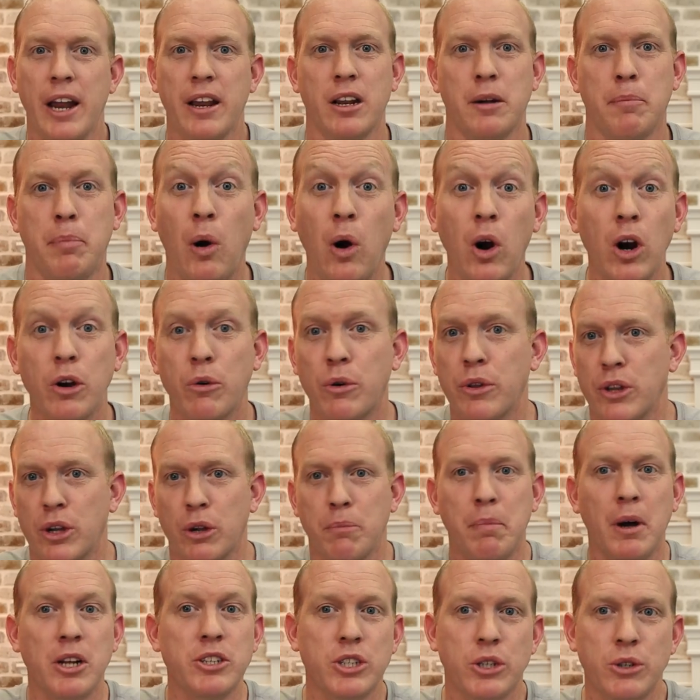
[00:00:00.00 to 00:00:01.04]
out at a park with a
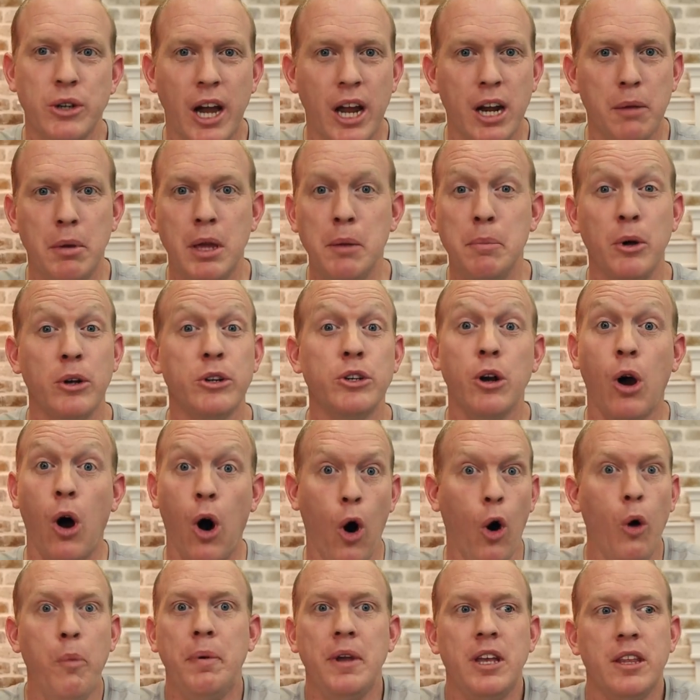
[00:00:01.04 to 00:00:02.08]
bunch of crowded people and you're
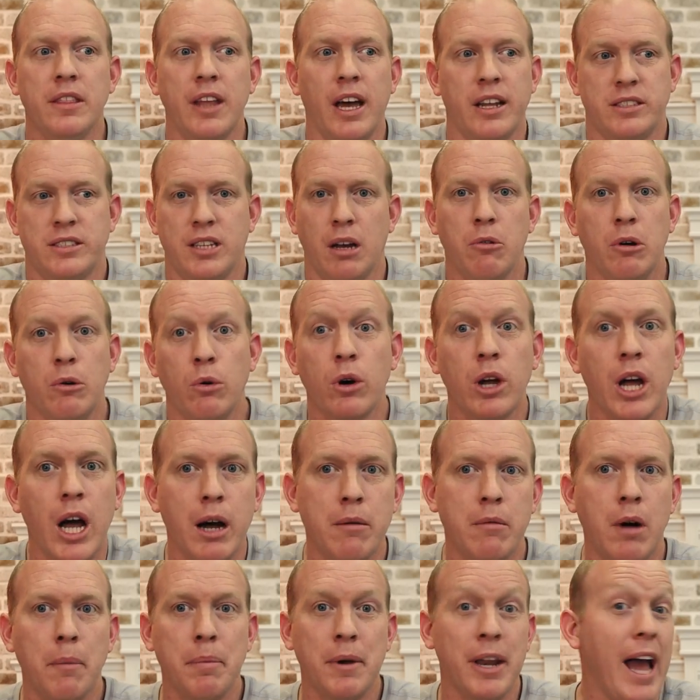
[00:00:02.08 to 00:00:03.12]
hoping that someone will
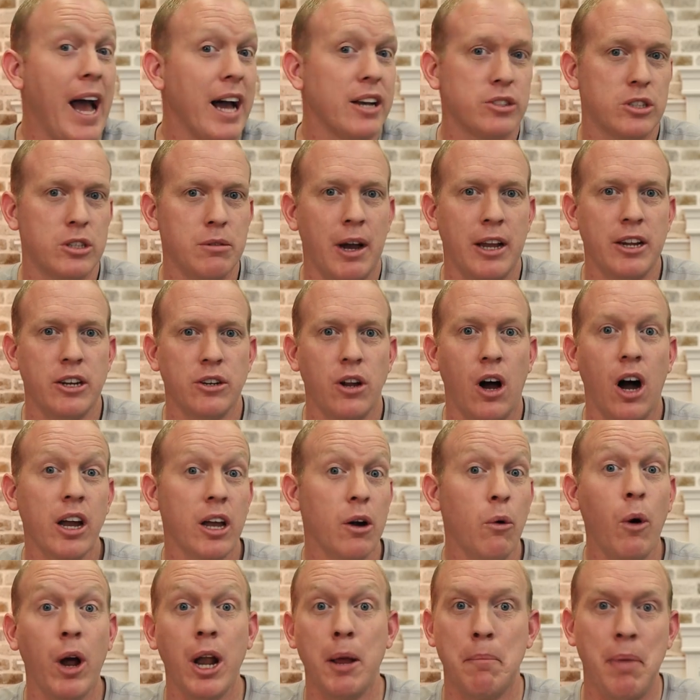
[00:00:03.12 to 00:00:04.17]
come up and ask you about your dog
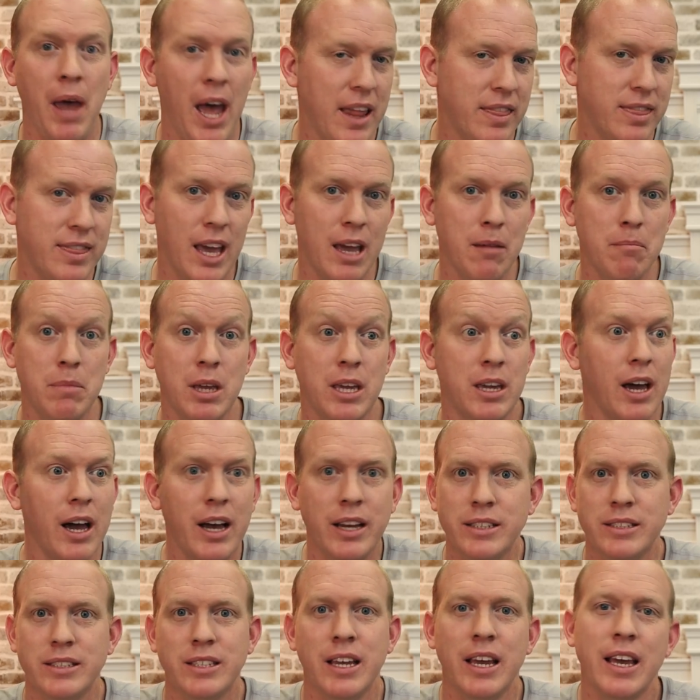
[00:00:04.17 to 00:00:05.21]
and want to pet them
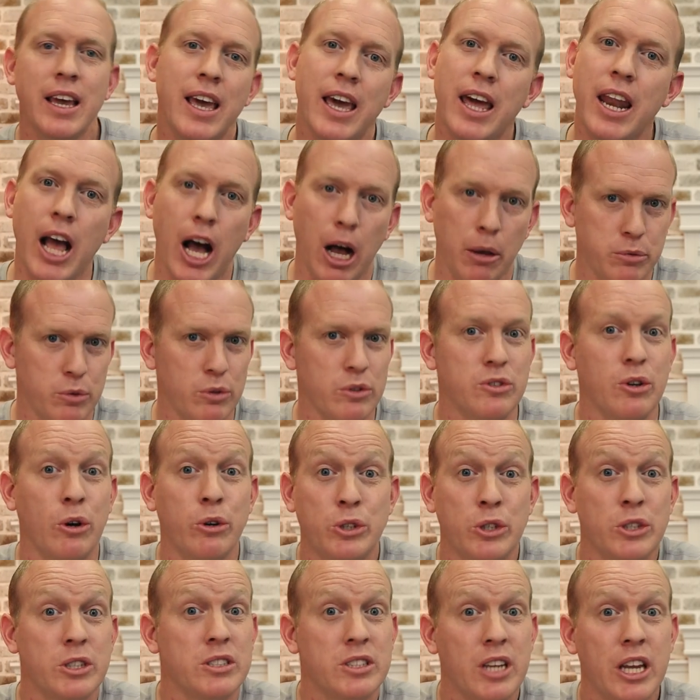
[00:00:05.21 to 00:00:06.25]
because it helps with
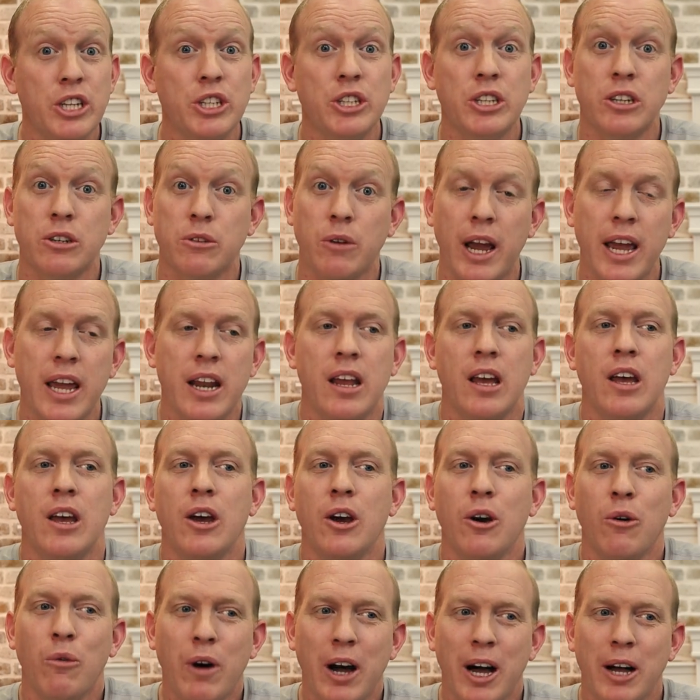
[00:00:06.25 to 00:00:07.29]
socialization, right?
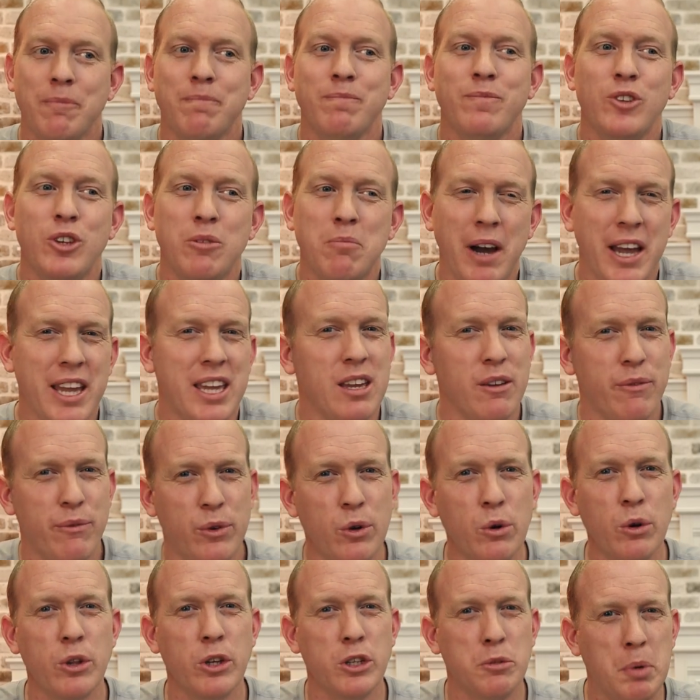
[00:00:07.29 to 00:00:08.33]
Well, you might get
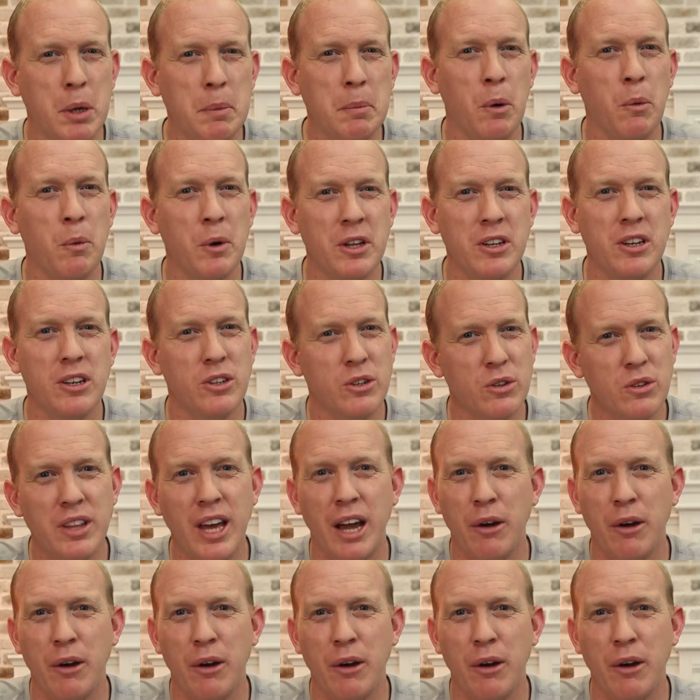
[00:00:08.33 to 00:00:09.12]
fewer of those people willing to do